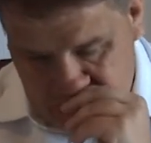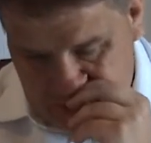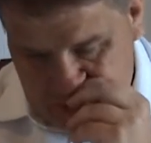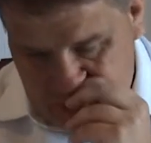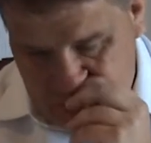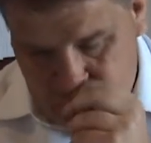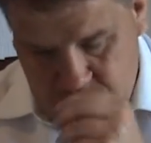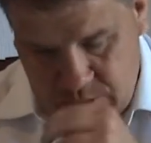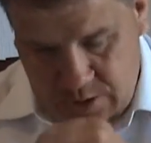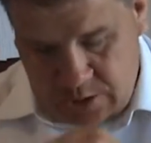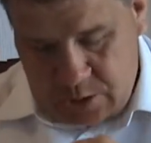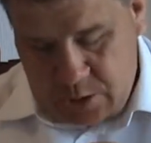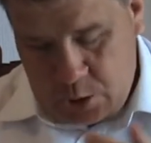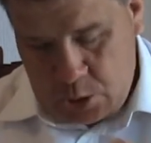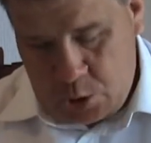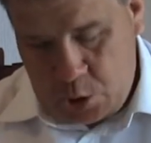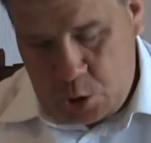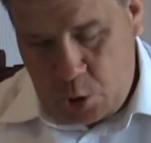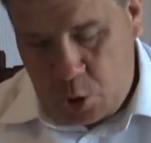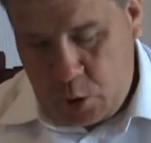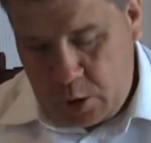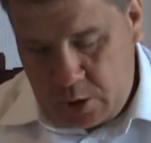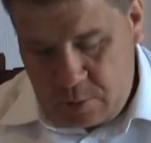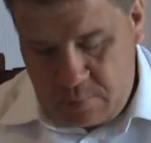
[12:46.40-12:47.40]
So this is a
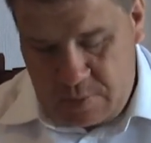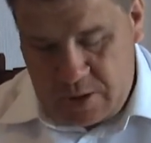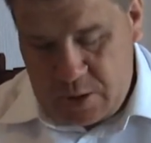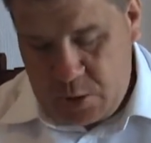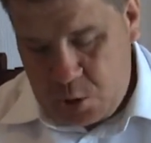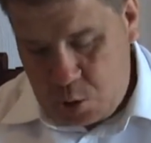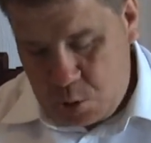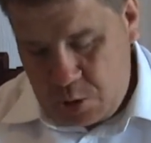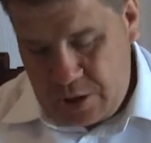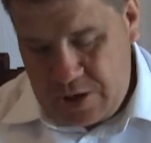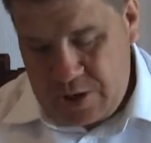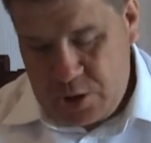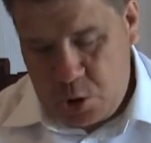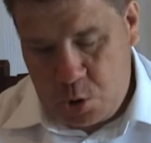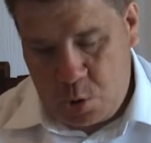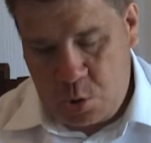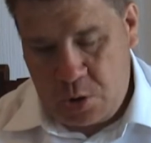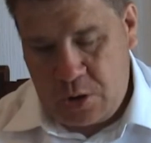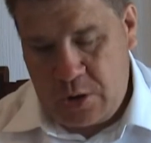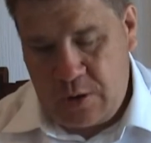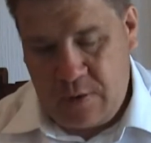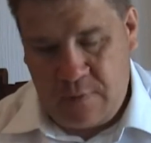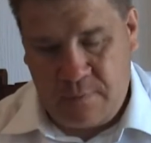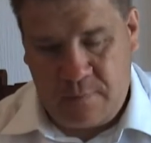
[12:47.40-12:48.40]
documentary
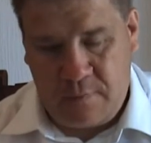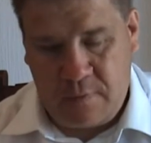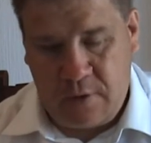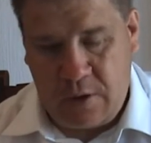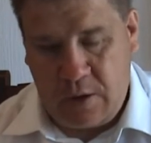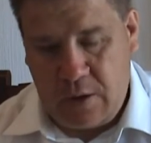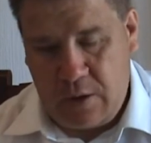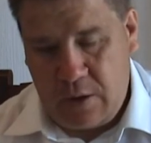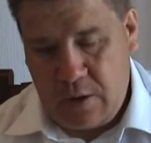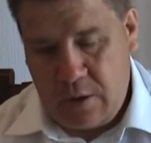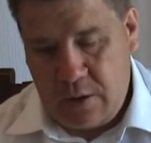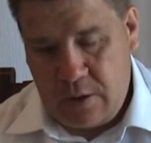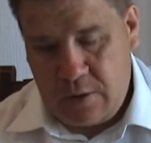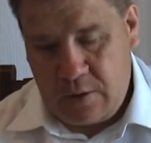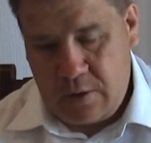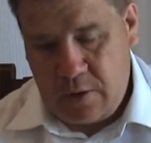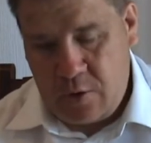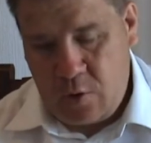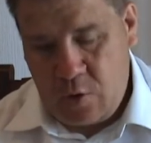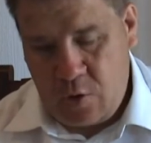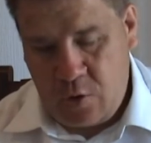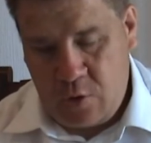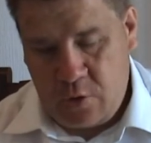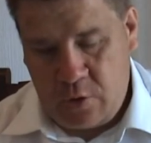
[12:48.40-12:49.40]
history of
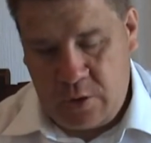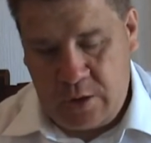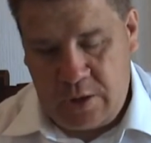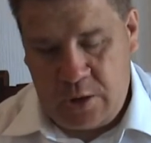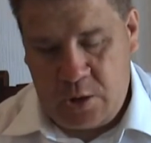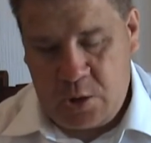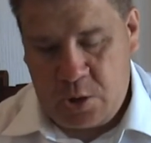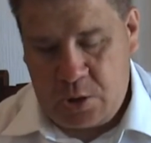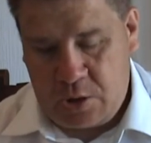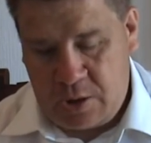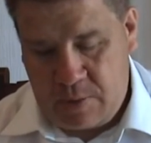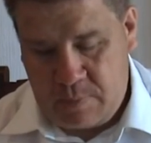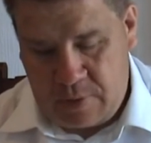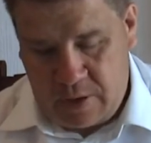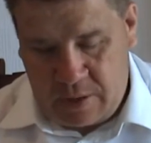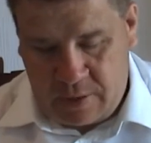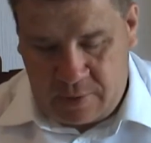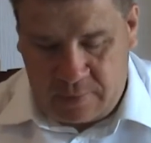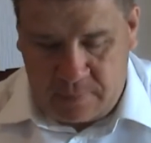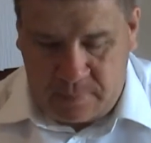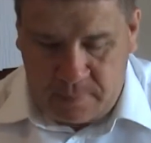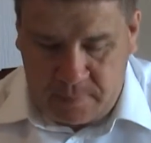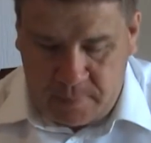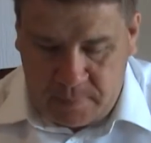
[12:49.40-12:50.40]
the early Islam
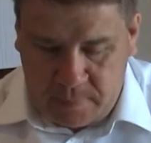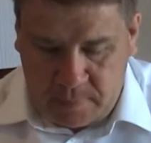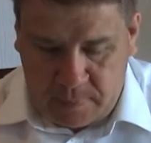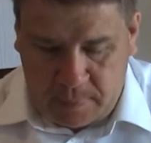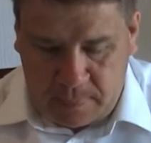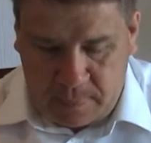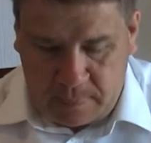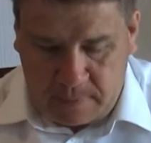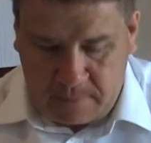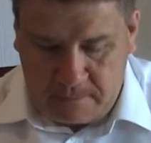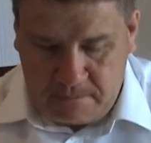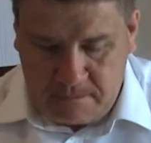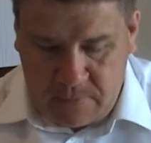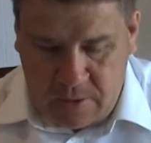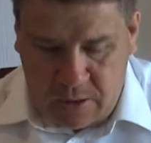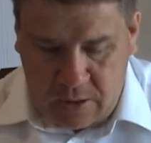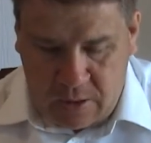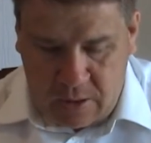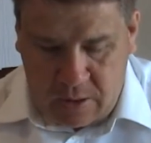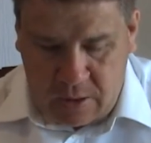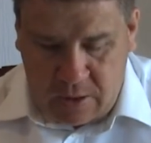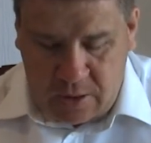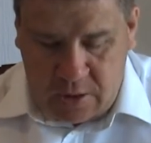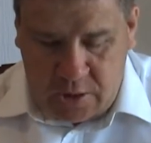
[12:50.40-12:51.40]
now.
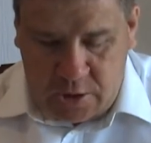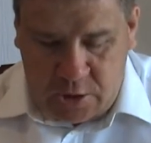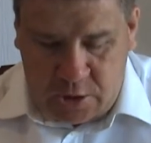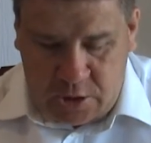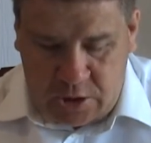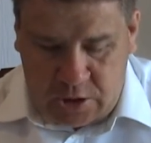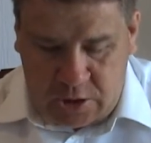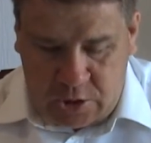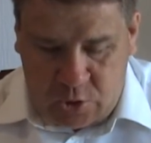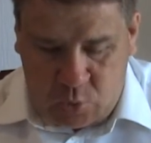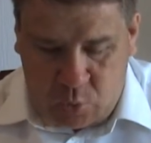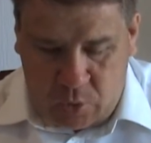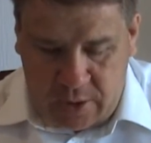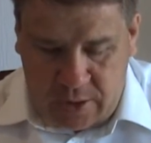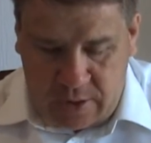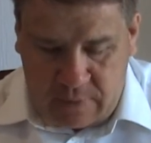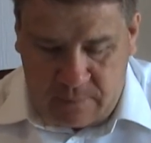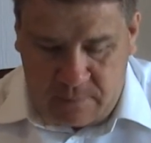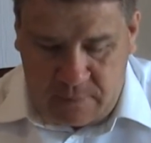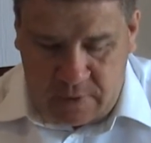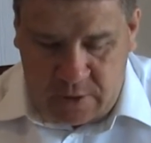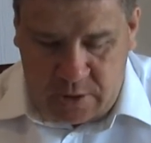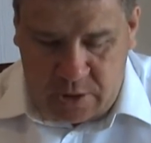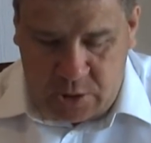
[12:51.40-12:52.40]

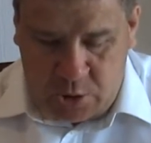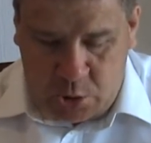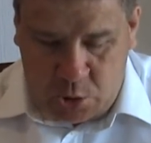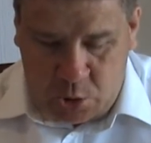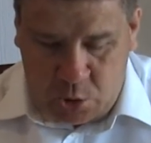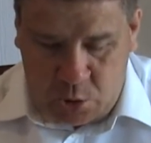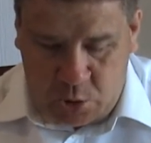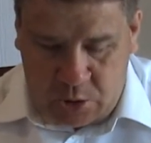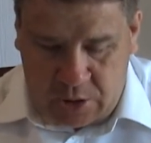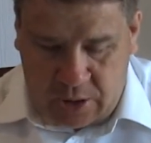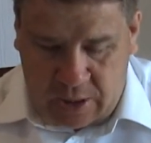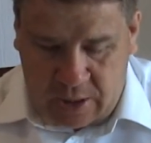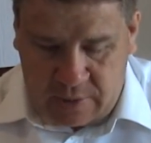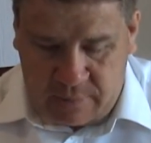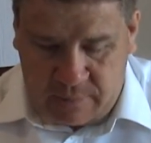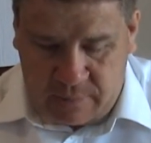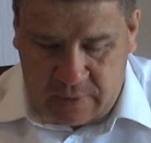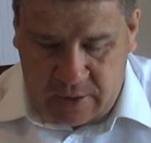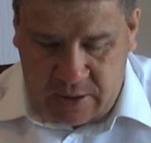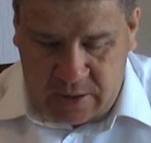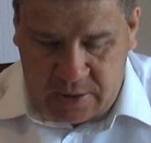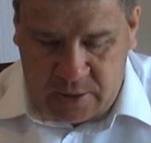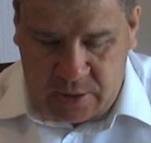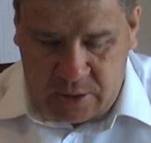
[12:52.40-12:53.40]
620, visit to
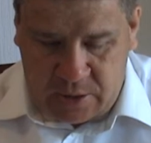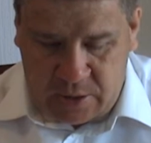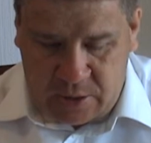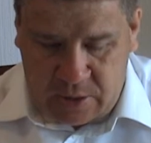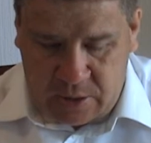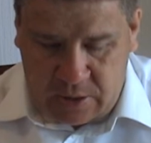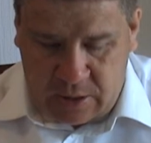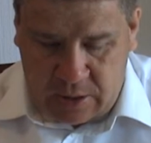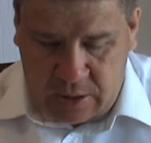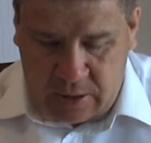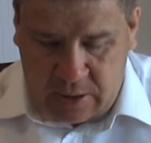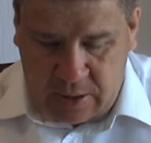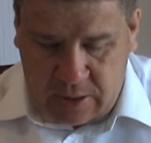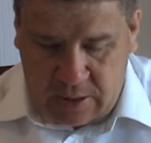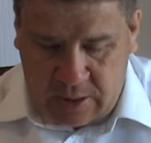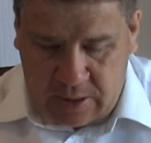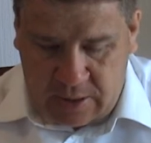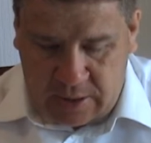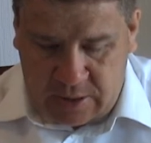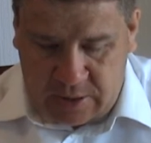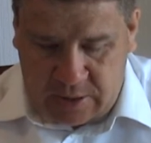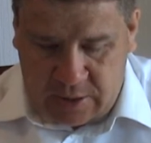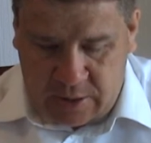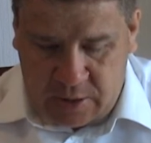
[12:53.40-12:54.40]
Talif Asas,
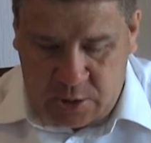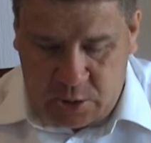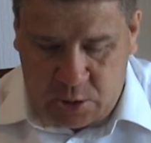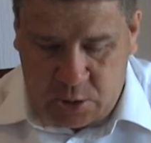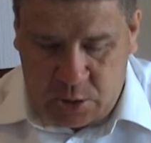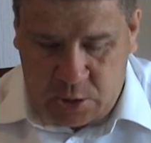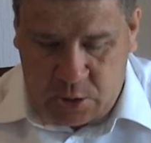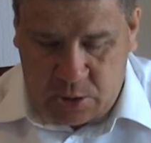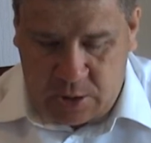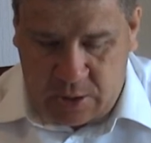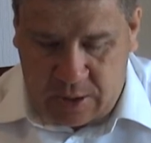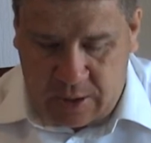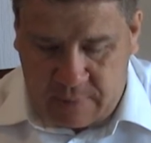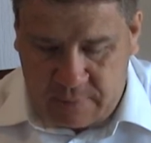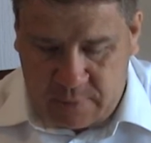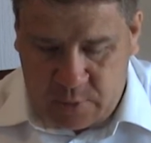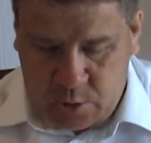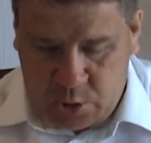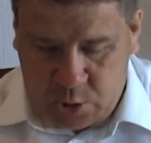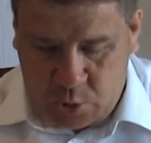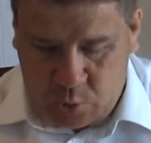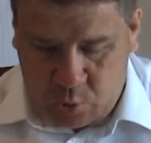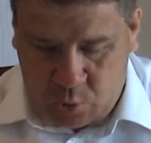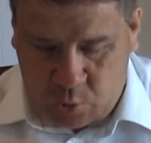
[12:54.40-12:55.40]
Accenture to the
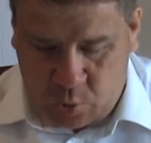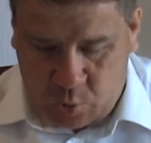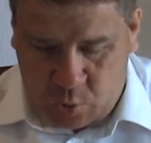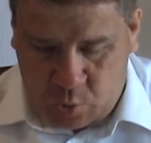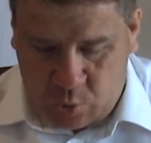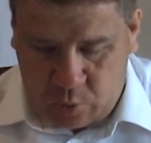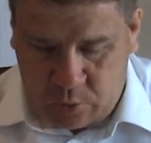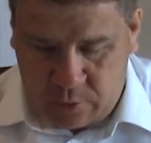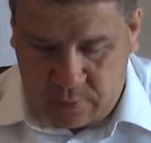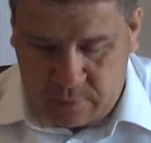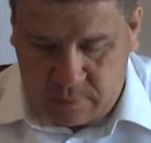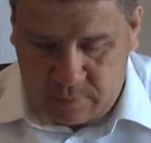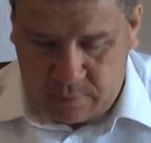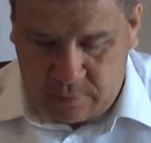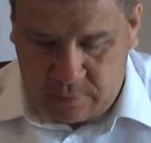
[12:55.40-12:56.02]
heavens so-called.